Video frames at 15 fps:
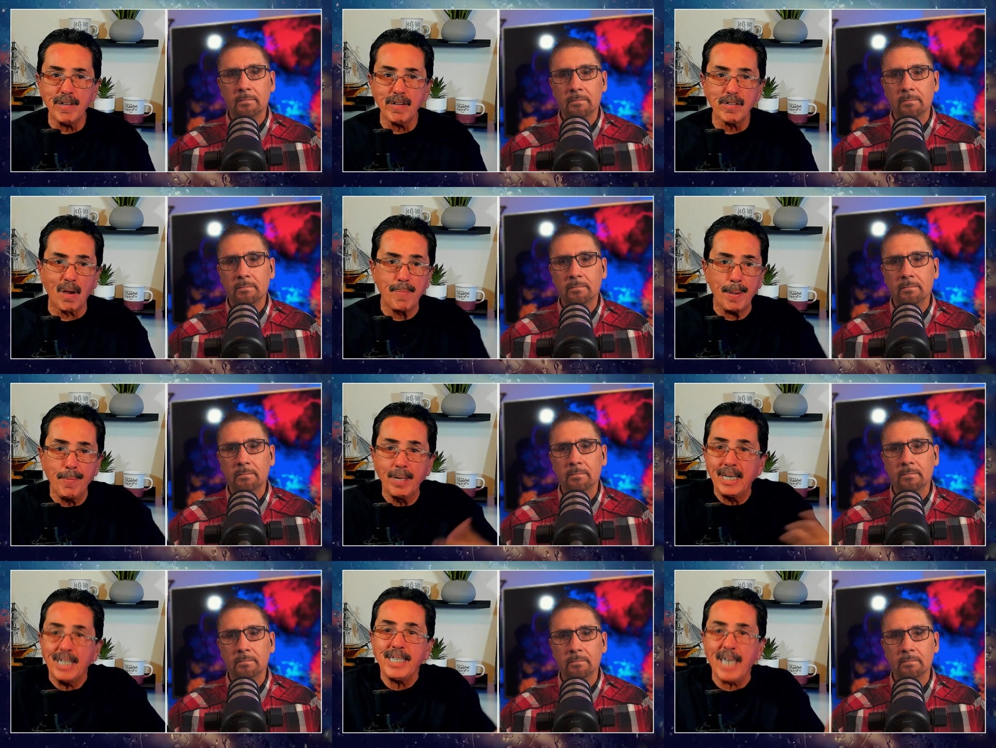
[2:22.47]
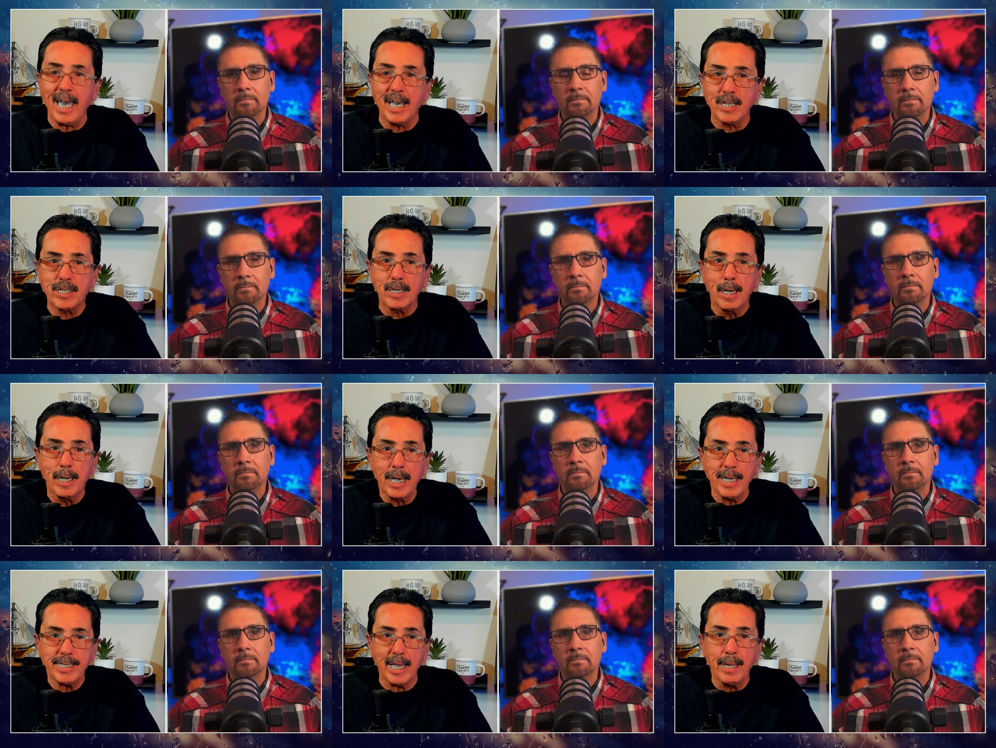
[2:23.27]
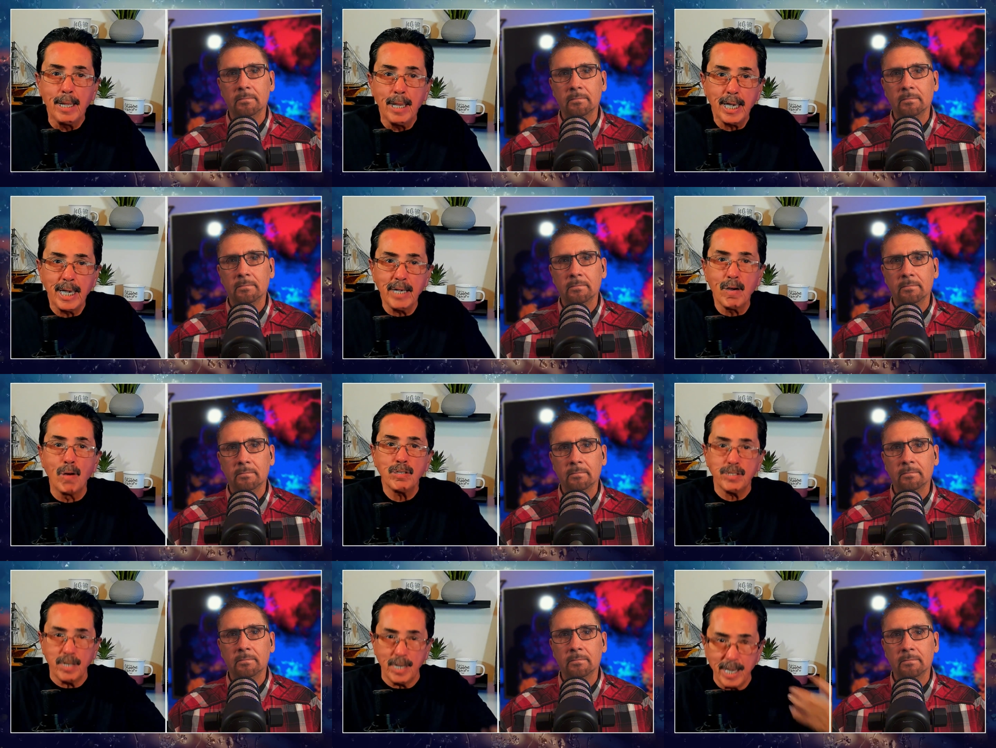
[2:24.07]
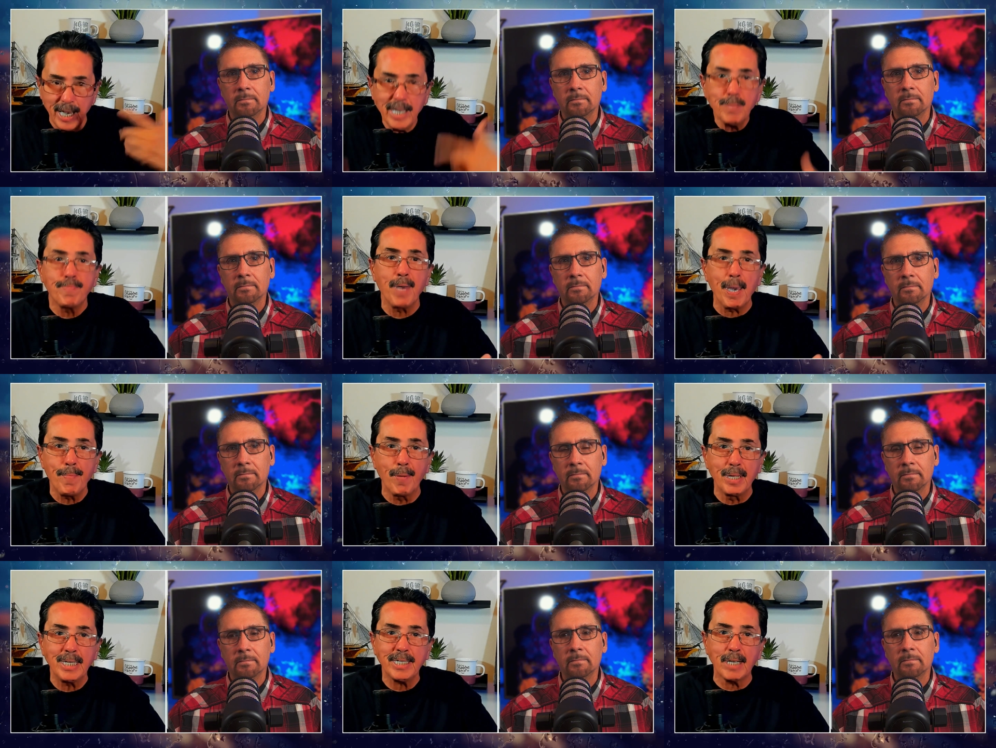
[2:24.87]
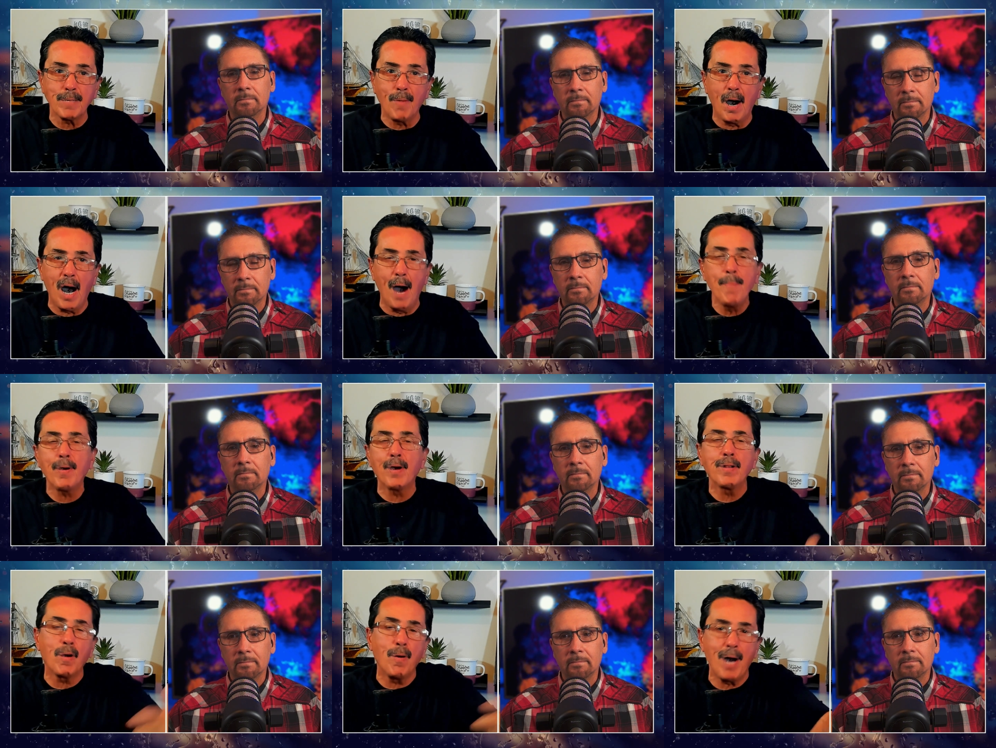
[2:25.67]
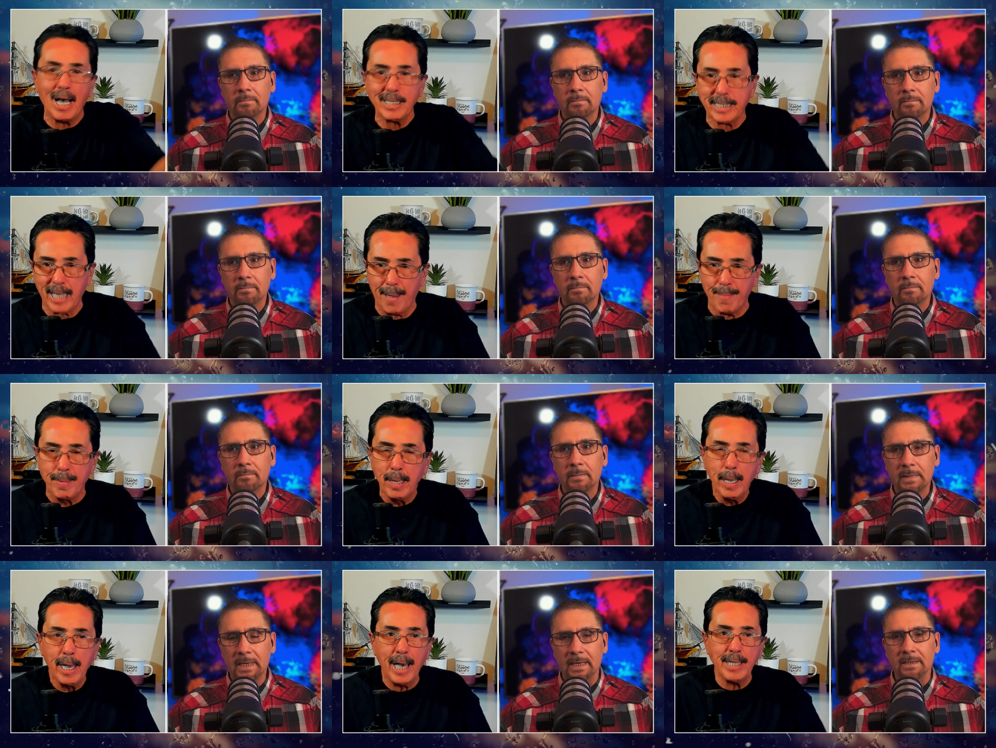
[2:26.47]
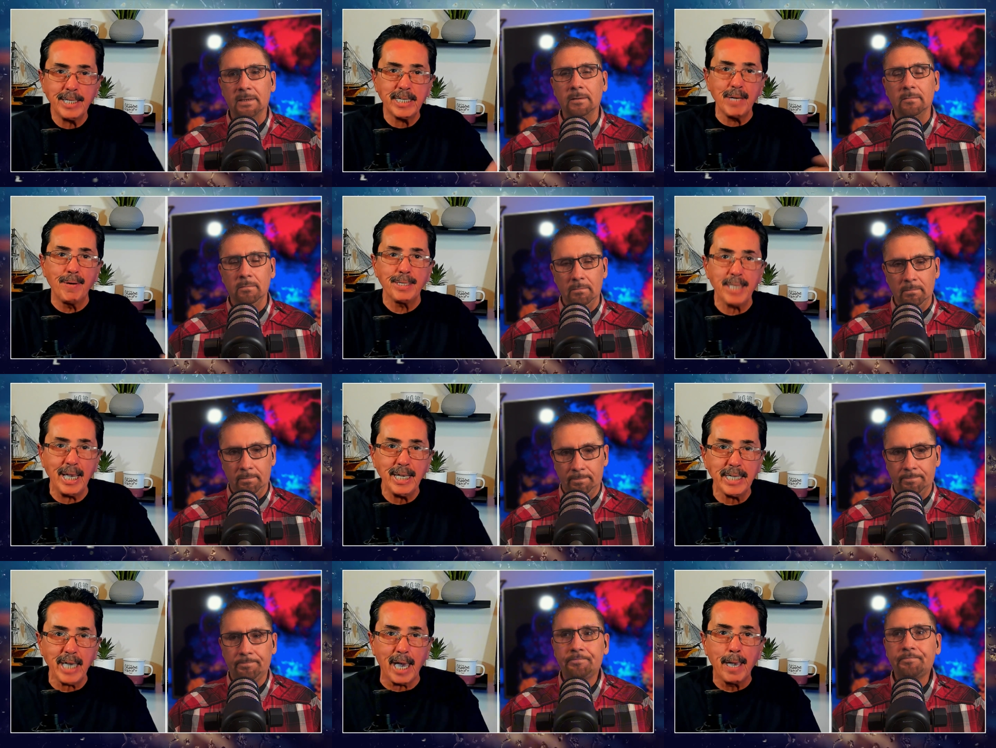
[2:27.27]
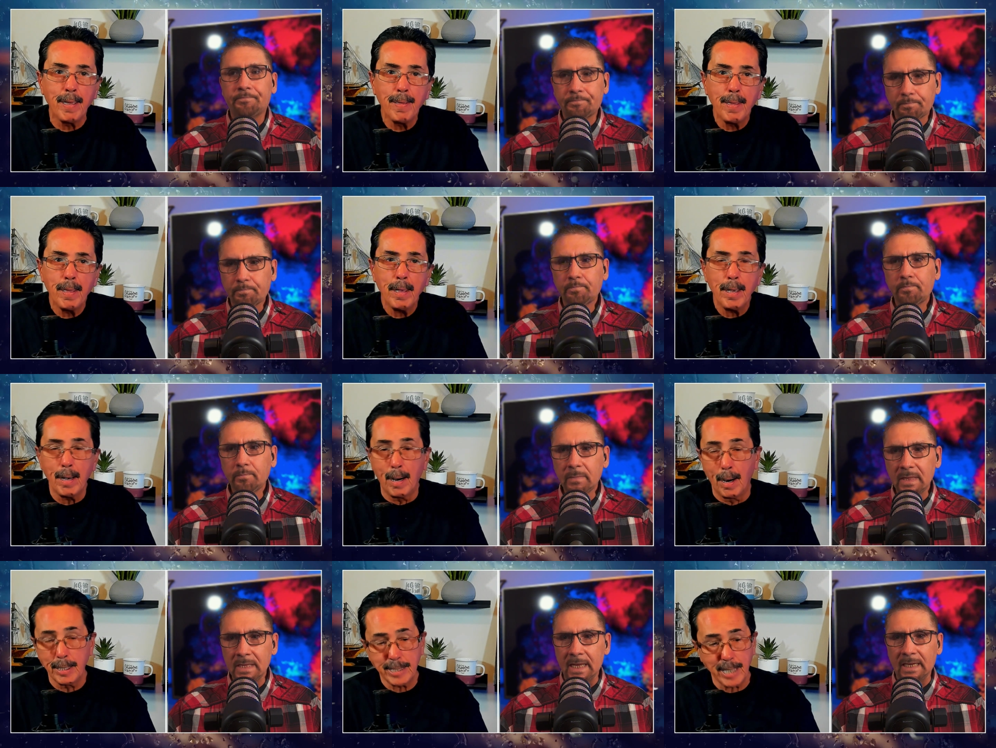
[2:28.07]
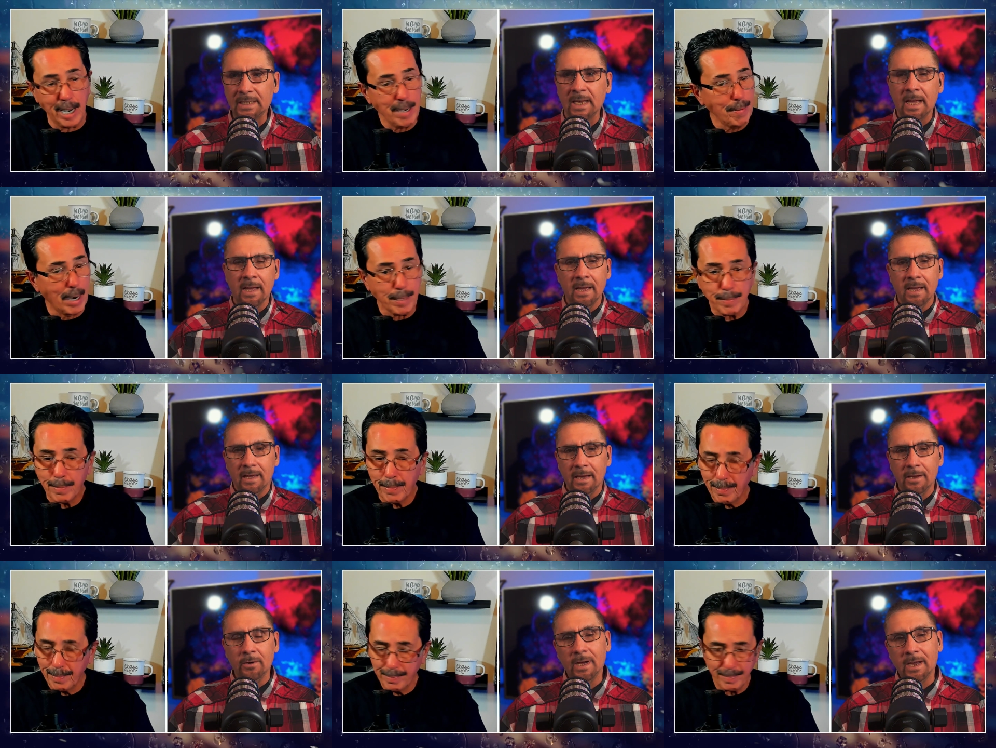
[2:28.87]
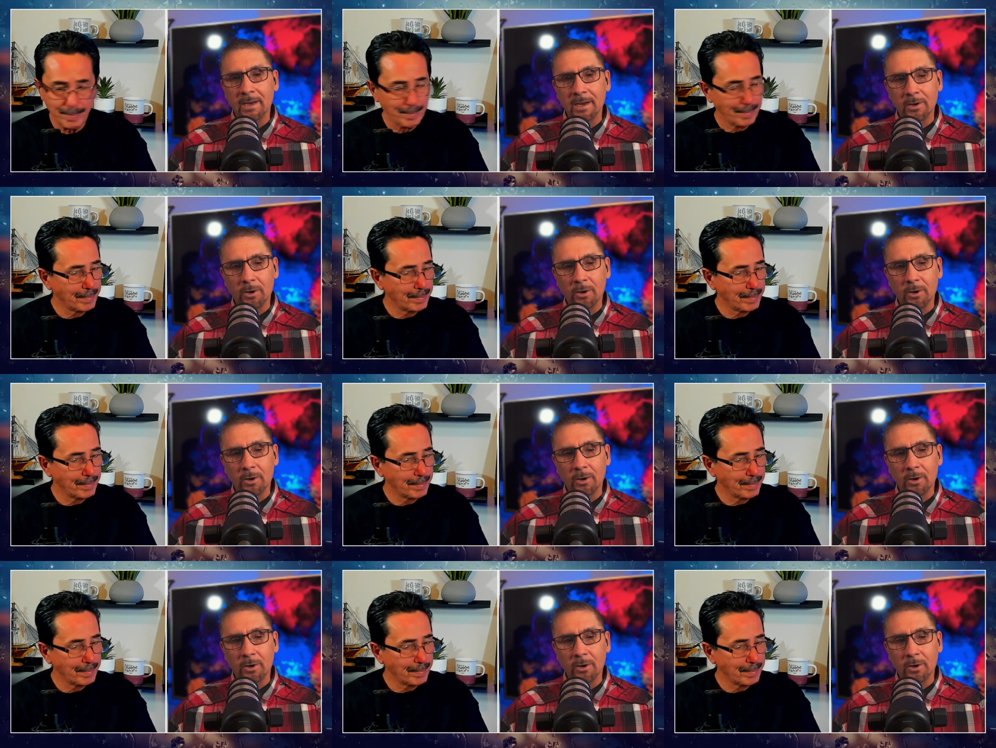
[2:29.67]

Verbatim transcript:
Speaker 1: or people his age. He said he goes to his people and he said, "Well, I'm going to go ask them yes. and see what they say."
Speaker 2: I'll tell yes. you what. You know, and you know,